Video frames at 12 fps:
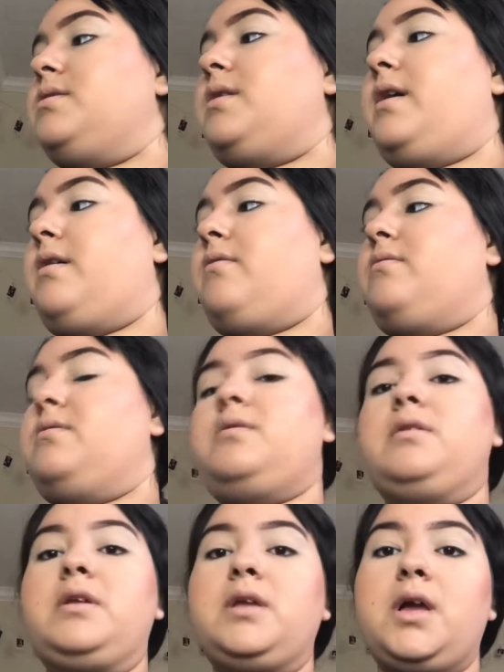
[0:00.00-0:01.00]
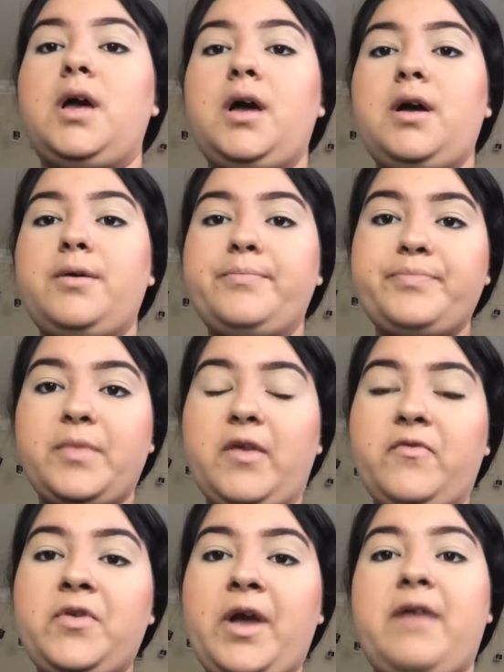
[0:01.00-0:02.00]
Now,
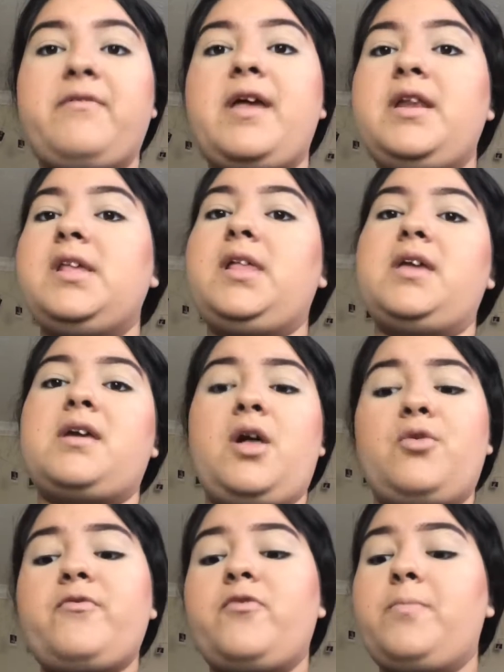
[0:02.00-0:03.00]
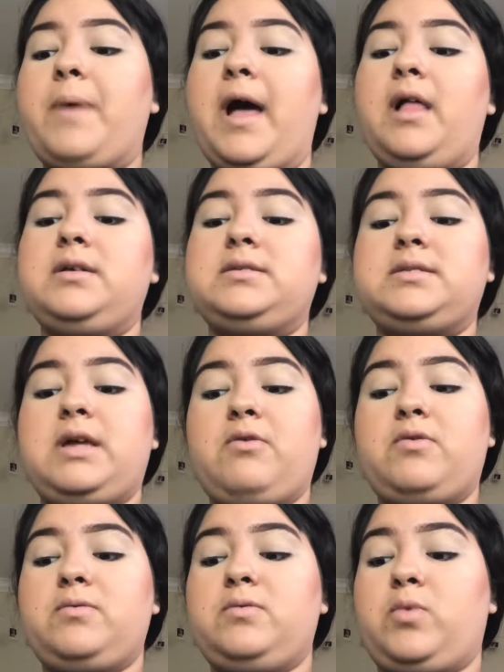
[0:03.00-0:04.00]
if you have any like colorful palettes, that
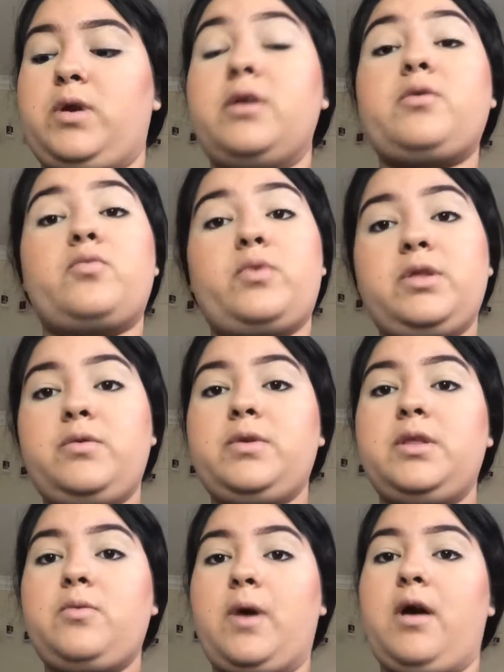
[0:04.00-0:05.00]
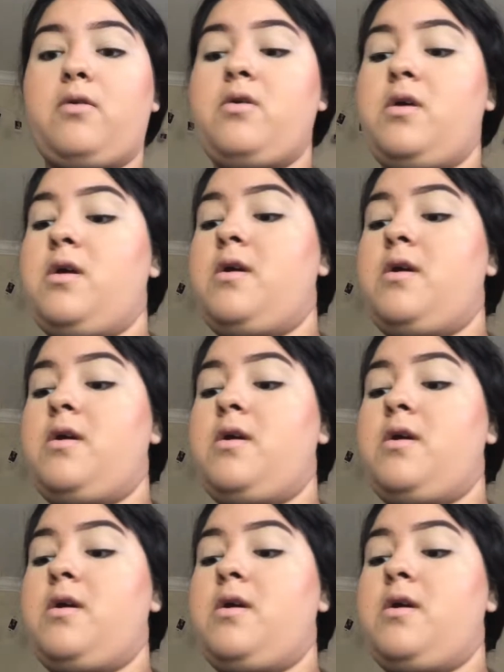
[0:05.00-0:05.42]
would work really well.